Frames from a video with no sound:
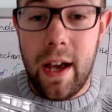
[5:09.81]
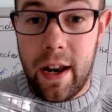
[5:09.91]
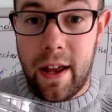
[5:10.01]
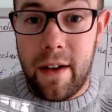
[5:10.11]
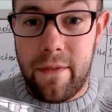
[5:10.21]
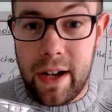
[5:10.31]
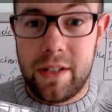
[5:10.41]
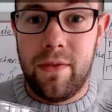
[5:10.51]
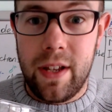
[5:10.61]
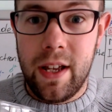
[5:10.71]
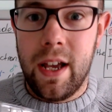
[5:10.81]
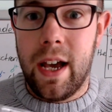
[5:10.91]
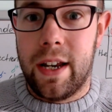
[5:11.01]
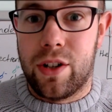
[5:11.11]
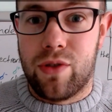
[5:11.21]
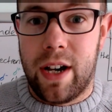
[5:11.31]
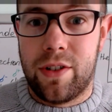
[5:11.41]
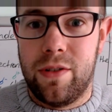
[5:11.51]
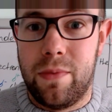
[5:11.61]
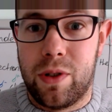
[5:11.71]
and effectively an
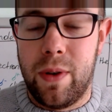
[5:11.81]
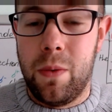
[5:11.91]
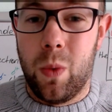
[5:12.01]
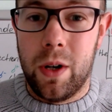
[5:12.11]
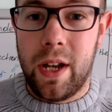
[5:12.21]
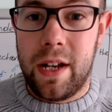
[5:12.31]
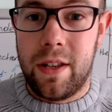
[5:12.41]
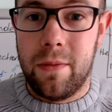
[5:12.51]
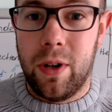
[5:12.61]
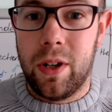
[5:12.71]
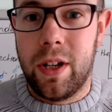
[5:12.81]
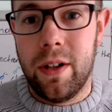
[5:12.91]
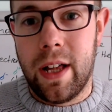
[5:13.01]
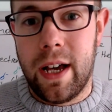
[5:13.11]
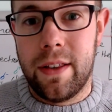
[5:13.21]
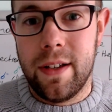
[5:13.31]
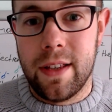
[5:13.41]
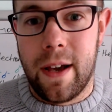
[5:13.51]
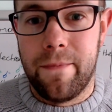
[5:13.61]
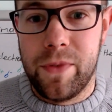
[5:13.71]
attraction between one end of the molecule and the
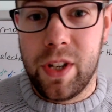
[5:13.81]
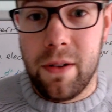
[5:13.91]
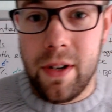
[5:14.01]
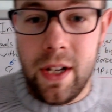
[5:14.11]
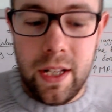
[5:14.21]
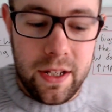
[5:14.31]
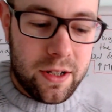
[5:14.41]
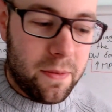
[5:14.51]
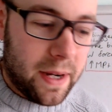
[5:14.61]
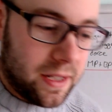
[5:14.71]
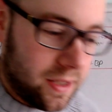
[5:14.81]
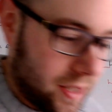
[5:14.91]
other. So let's go back to this